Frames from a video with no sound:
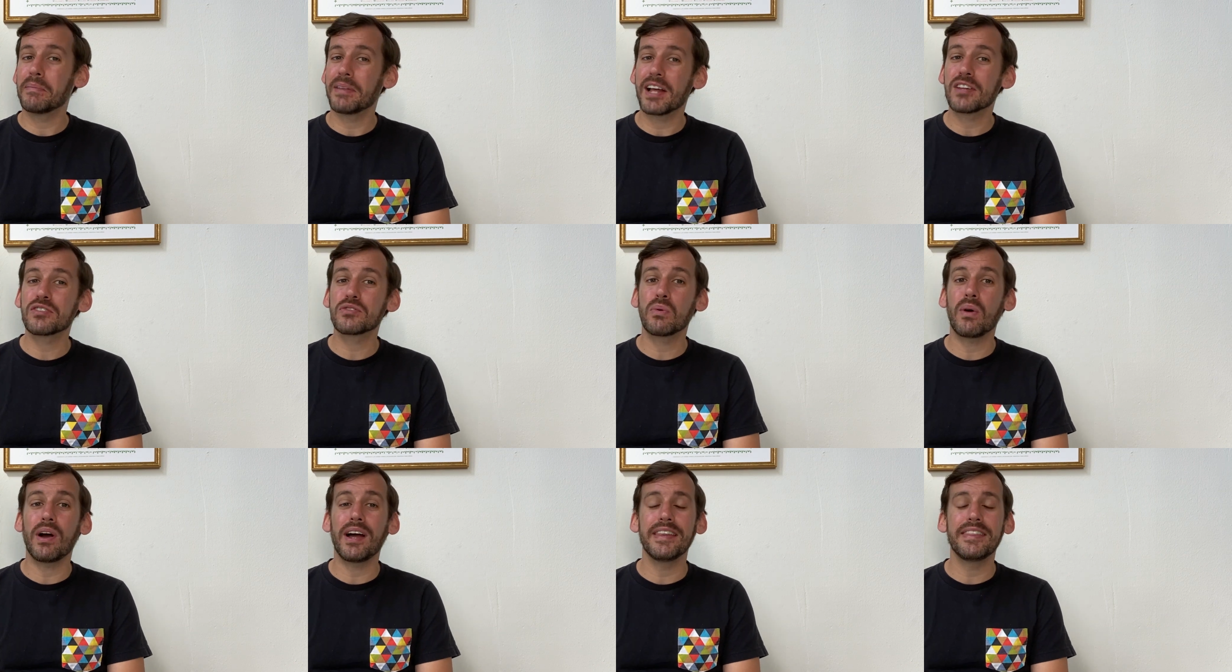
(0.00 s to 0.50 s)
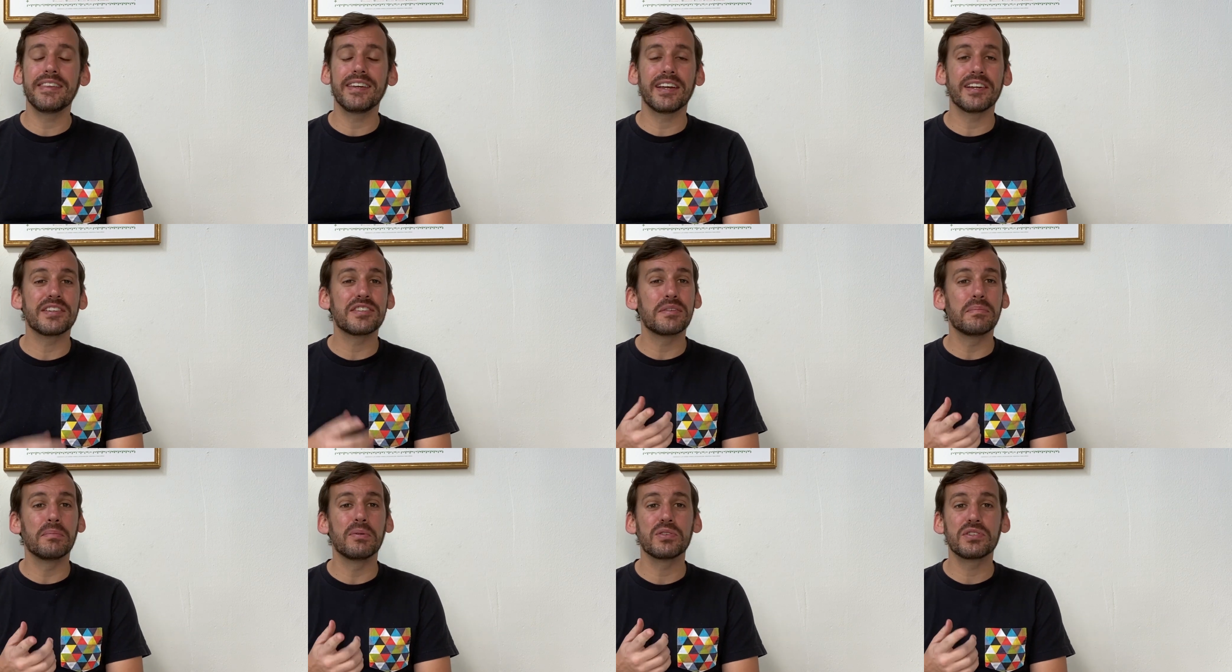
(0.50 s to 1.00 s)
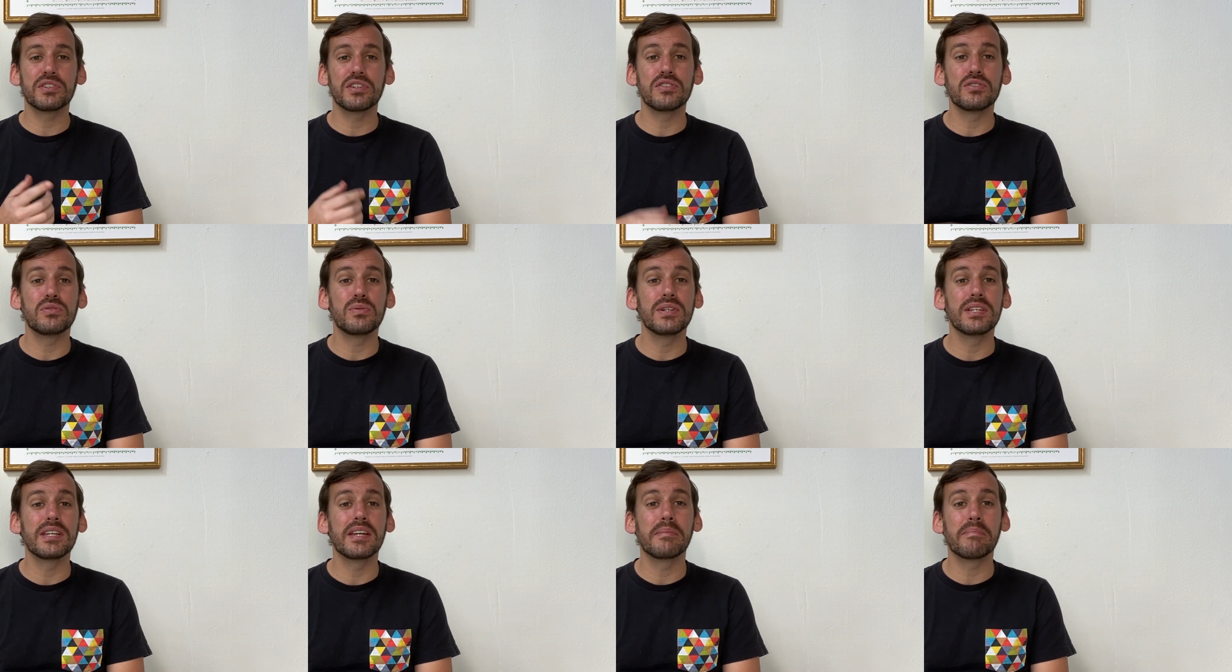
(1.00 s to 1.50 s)
That's why I think it's the most
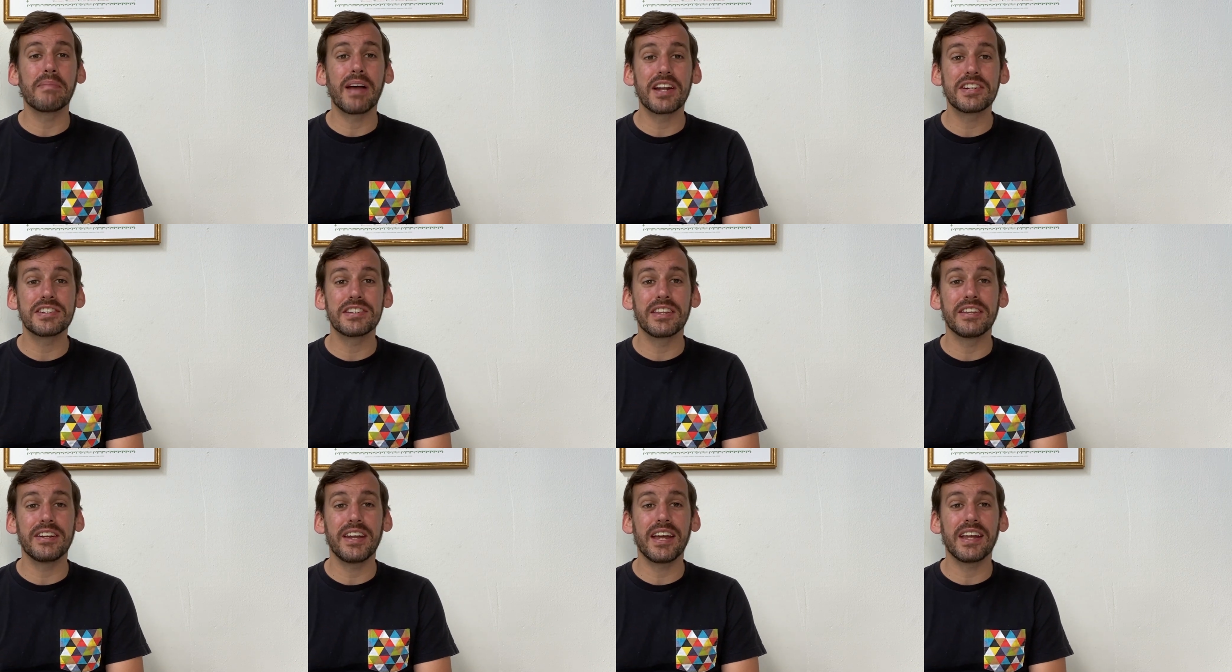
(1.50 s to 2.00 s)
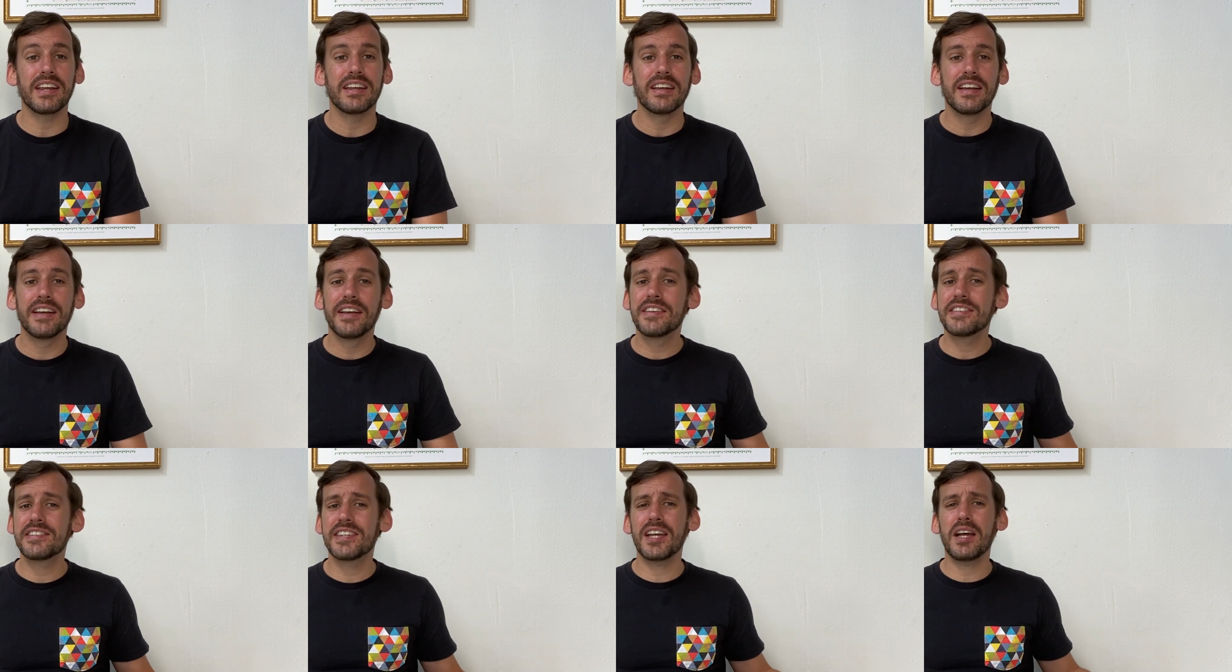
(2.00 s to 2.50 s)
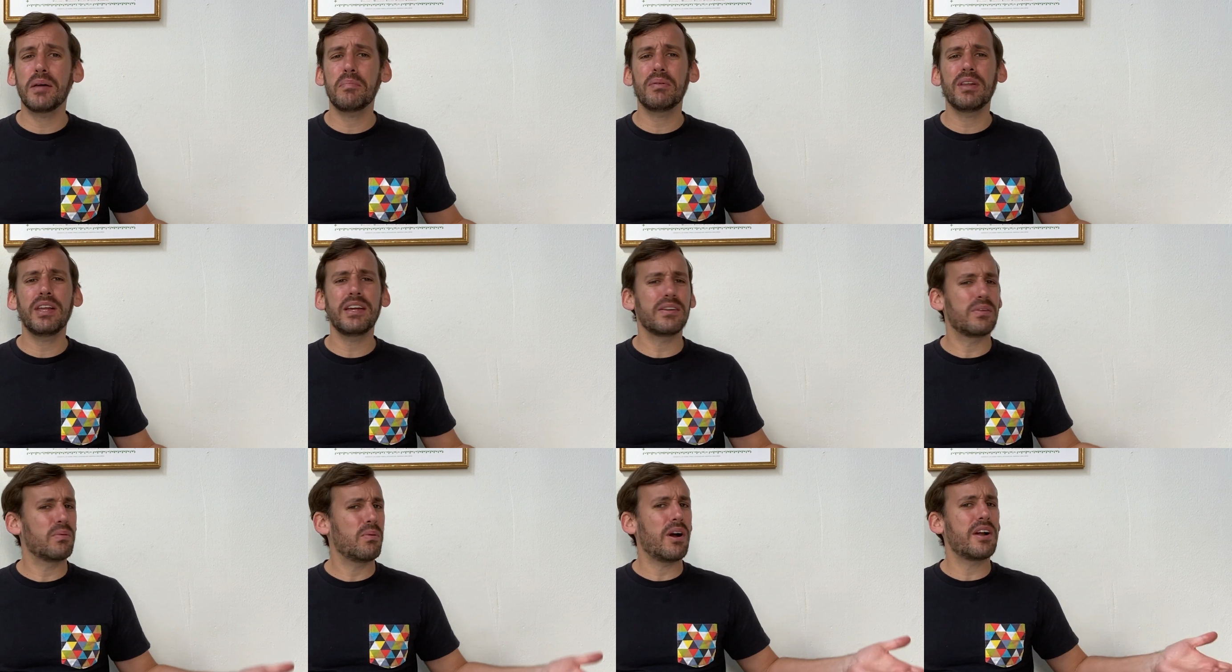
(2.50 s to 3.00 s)
intriguing match of the night. Stay up
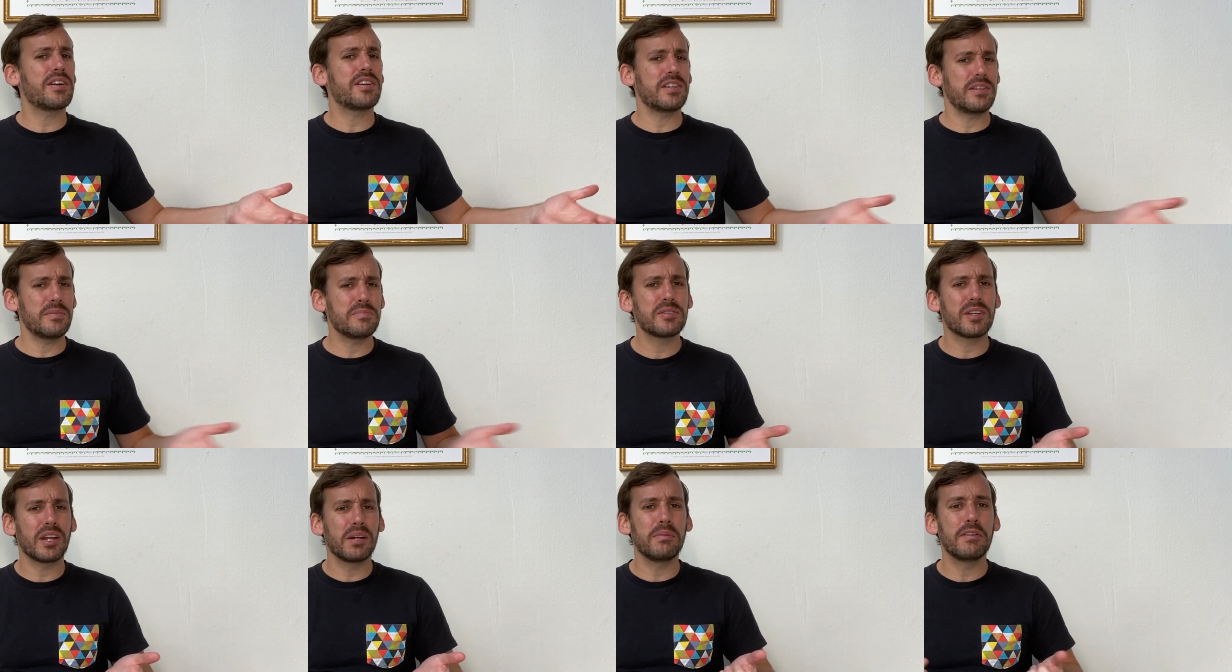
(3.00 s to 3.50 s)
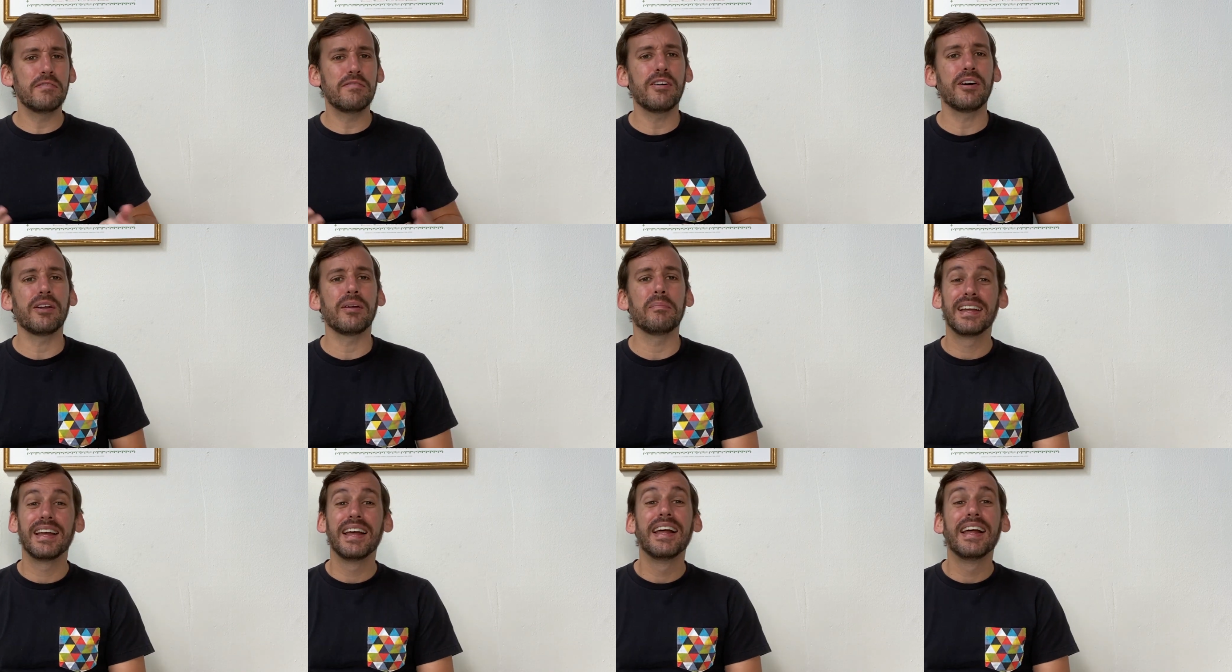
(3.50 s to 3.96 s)
late, watch it, it's going to be fun.